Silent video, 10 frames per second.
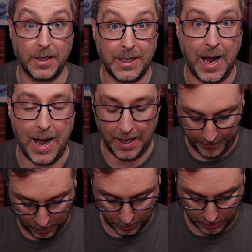Carl,
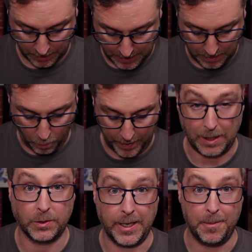because
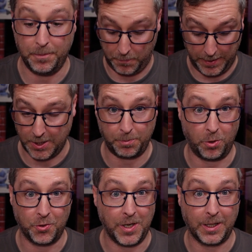without him this
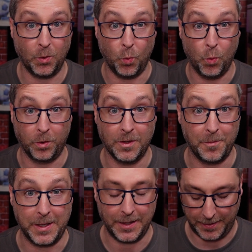project wouldn't have
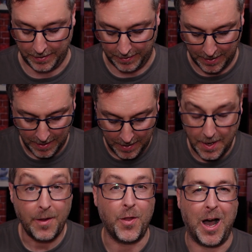been a thing.
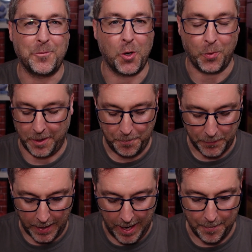Nah, I'm joking.
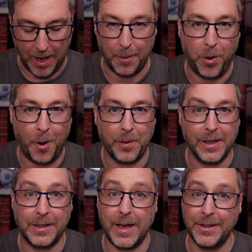I'll pop a
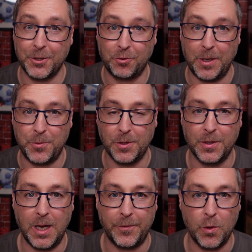link in the
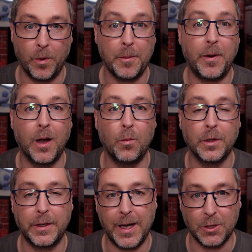description if you want to buy one
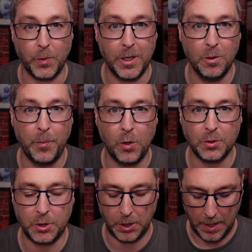of the Arduino
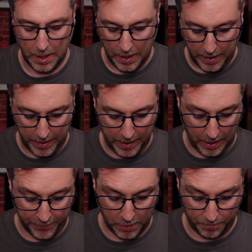boards.
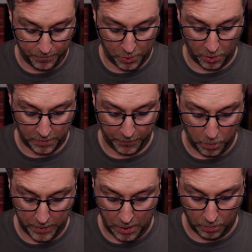If you're sort
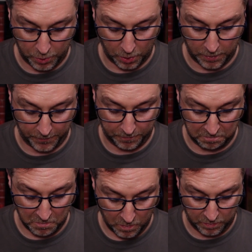of
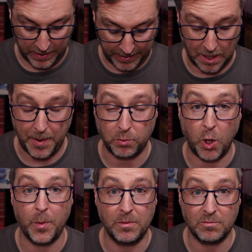thinking about
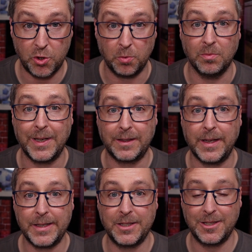doing something like
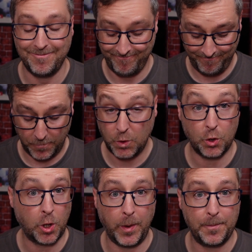this,
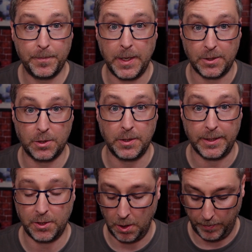just do it. It's
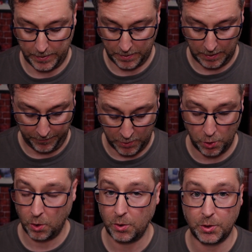if it's
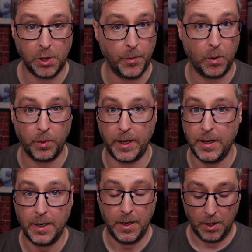yours, you own it.
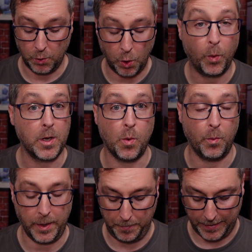Do what you want
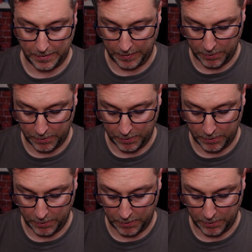with it, basically.